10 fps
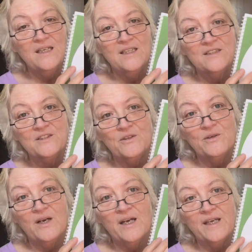So
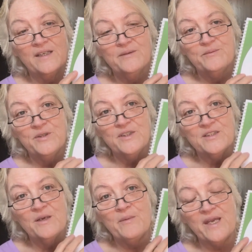I put this
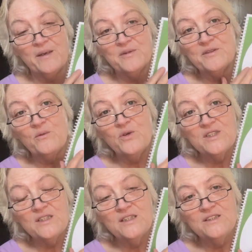on my Amazon
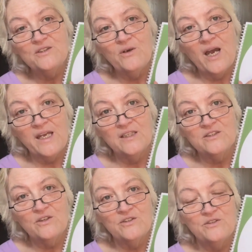wish list so I could
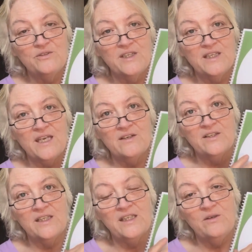start doing
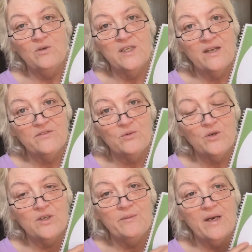accounting and he wouldn't have to
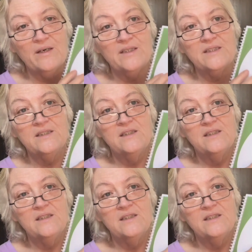worry about it.